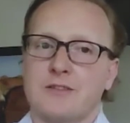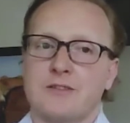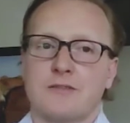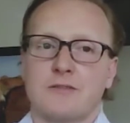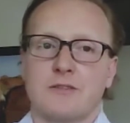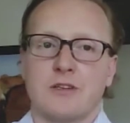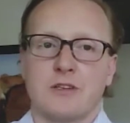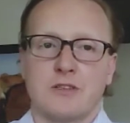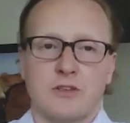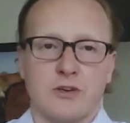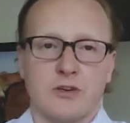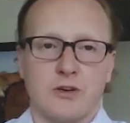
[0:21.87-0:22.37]

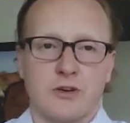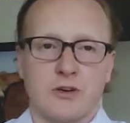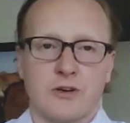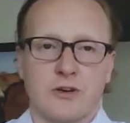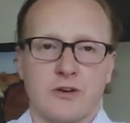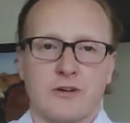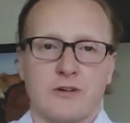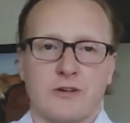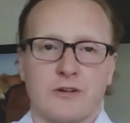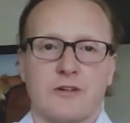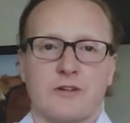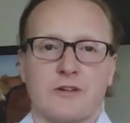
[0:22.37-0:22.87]

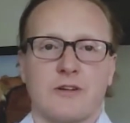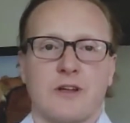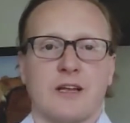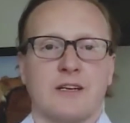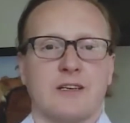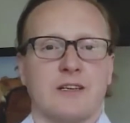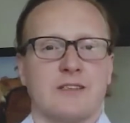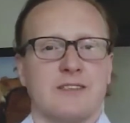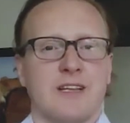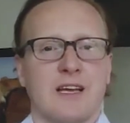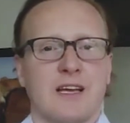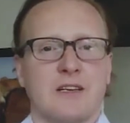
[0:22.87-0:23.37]
deter, and
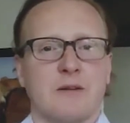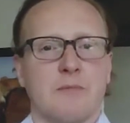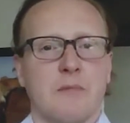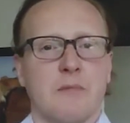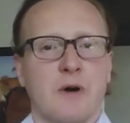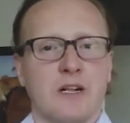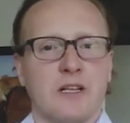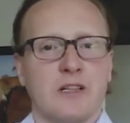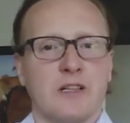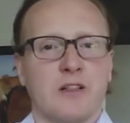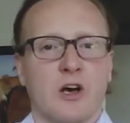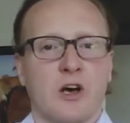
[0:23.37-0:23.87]
detect
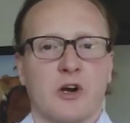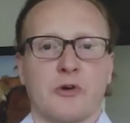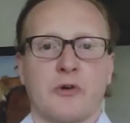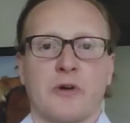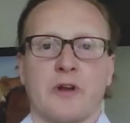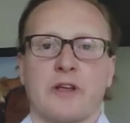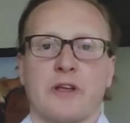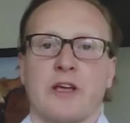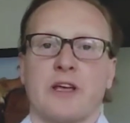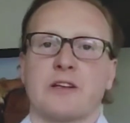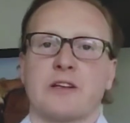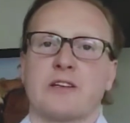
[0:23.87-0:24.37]
money
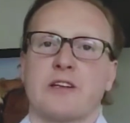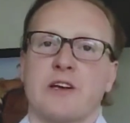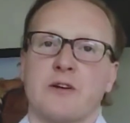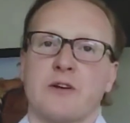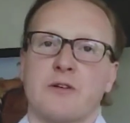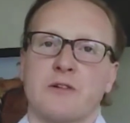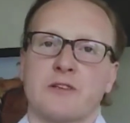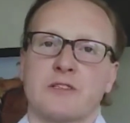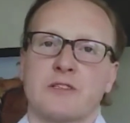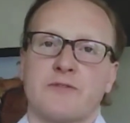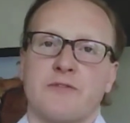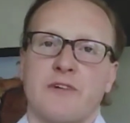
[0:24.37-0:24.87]
laundering and
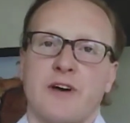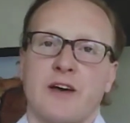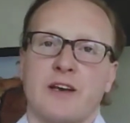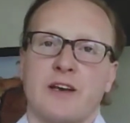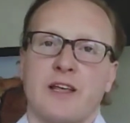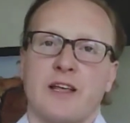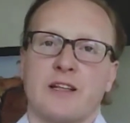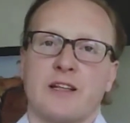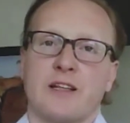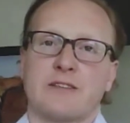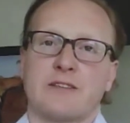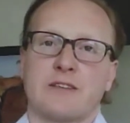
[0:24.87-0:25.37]
terrorist
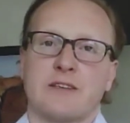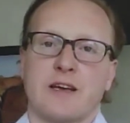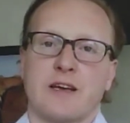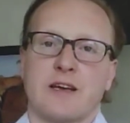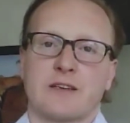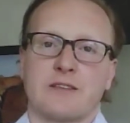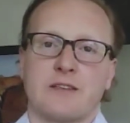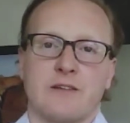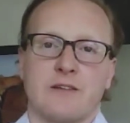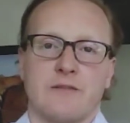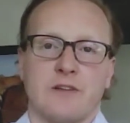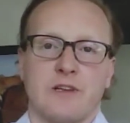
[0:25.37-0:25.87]
financing
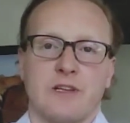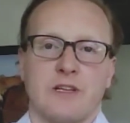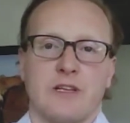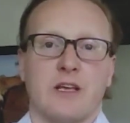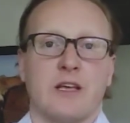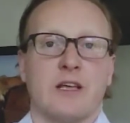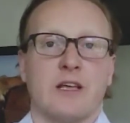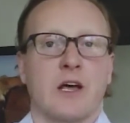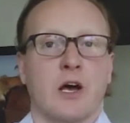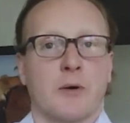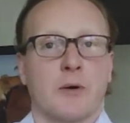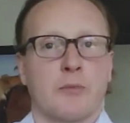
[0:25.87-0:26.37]
activity
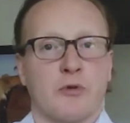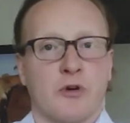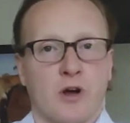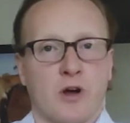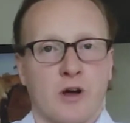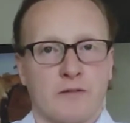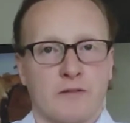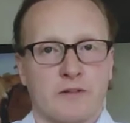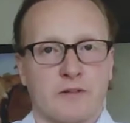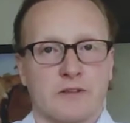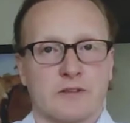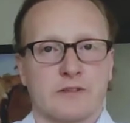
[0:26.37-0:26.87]
in our
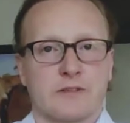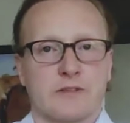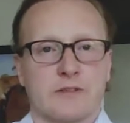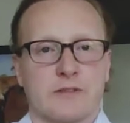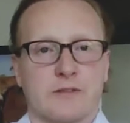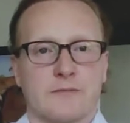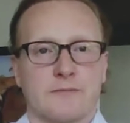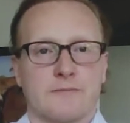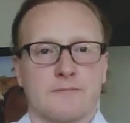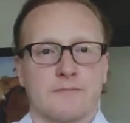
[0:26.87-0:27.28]
province.